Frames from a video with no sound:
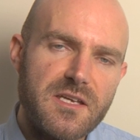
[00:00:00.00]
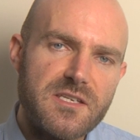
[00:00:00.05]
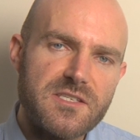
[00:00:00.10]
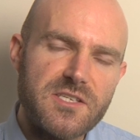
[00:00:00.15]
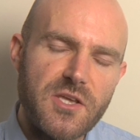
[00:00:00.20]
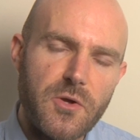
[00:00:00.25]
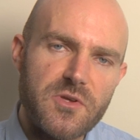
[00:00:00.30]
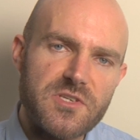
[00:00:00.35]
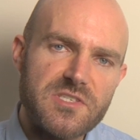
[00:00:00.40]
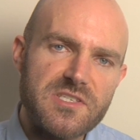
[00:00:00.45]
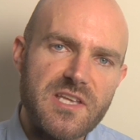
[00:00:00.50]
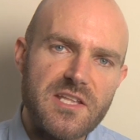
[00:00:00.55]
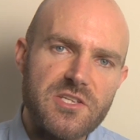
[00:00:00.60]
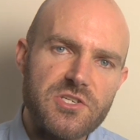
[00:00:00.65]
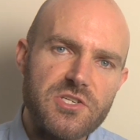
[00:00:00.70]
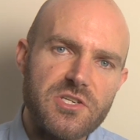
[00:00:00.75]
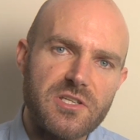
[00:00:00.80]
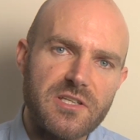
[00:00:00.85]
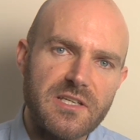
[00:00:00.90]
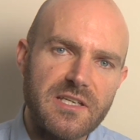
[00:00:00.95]
So
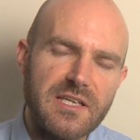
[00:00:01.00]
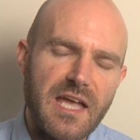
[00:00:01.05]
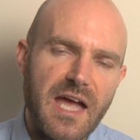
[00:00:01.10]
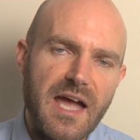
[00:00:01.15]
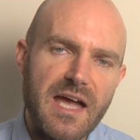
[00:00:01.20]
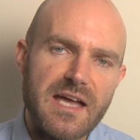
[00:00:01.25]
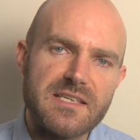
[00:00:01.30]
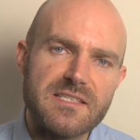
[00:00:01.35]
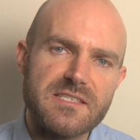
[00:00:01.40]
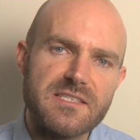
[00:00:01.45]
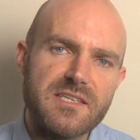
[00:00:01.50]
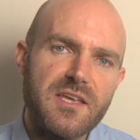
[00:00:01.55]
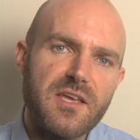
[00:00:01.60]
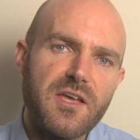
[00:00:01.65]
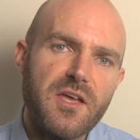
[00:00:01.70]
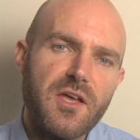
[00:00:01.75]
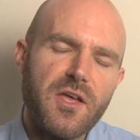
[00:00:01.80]
essentially, as